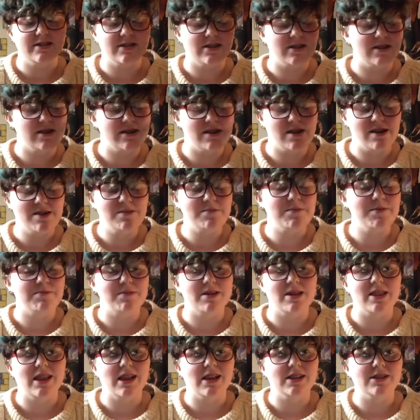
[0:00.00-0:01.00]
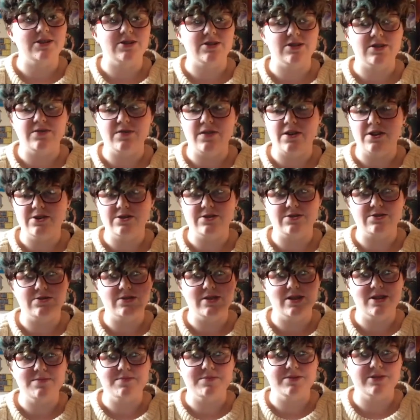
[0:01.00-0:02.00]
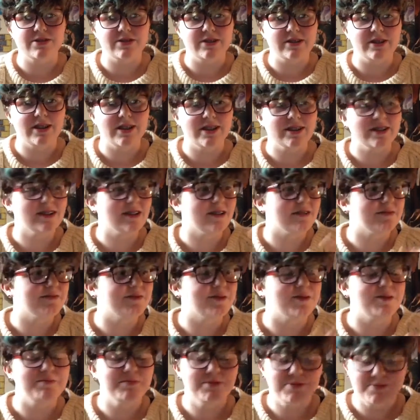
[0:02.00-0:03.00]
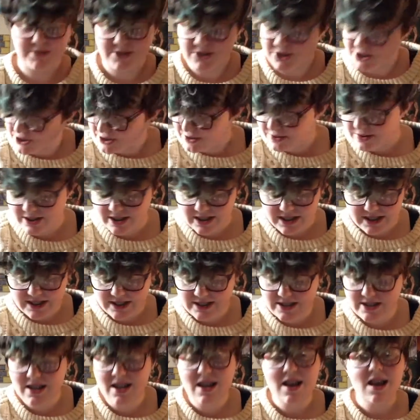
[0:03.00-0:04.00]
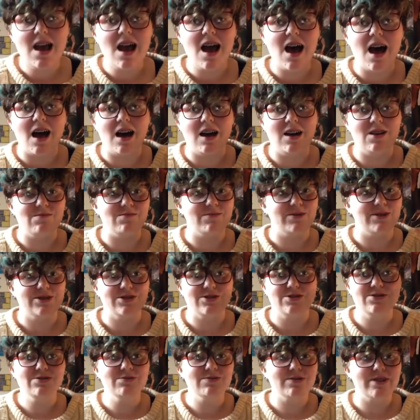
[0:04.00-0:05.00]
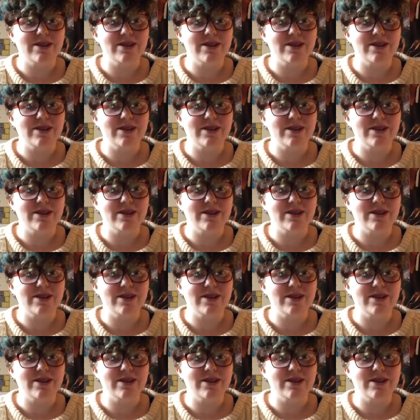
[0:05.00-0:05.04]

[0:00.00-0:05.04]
I am in my last year of high school. I'm so glad I'm almost done with this. Could you